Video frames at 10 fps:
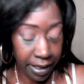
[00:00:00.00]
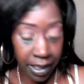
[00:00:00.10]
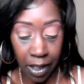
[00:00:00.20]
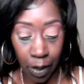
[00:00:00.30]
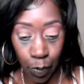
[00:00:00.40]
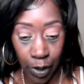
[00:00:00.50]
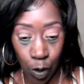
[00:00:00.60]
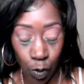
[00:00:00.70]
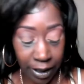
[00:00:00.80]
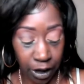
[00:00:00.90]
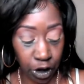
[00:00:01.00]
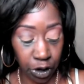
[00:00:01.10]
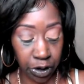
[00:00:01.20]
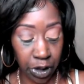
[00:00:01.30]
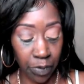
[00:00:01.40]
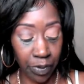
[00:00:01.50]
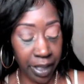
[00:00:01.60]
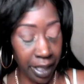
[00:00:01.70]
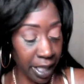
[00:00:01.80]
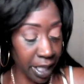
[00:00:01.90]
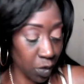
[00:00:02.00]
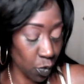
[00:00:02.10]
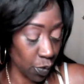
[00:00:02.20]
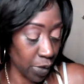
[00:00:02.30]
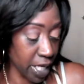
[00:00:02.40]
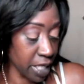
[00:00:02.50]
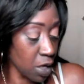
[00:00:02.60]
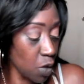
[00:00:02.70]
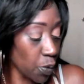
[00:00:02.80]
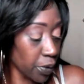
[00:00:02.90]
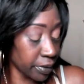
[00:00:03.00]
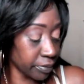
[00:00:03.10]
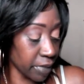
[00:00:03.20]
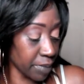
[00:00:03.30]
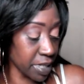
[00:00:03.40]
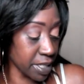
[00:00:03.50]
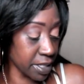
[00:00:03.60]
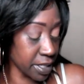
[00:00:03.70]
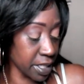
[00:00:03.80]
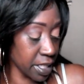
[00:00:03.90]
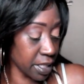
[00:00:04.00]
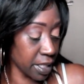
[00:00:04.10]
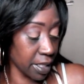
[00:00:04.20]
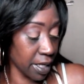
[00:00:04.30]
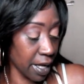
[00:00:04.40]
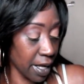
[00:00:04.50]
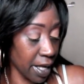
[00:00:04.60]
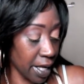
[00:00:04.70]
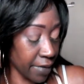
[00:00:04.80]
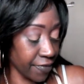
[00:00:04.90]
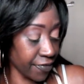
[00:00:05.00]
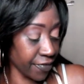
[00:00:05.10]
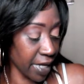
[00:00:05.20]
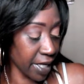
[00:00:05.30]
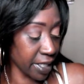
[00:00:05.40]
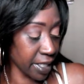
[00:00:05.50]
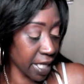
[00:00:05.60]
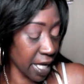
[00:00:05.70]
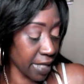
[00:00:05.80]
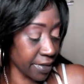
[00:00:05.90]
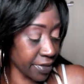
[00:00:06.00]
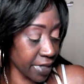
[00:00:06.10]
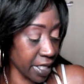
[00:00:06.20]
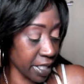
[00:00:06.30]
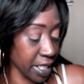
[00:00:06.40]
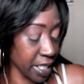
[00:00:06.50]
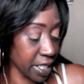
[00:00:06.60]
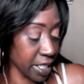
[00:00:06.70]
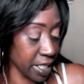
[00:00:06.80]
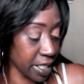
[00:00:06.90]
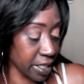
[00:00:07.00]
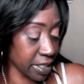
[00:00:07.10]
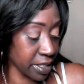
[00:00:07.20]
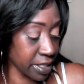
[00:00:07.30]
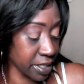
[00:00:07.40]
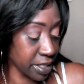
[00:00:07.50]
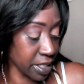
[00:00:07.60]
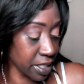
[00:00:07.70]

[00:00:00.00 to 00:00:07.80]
the next color we're going to go in with, let me see, can I find it? I think it is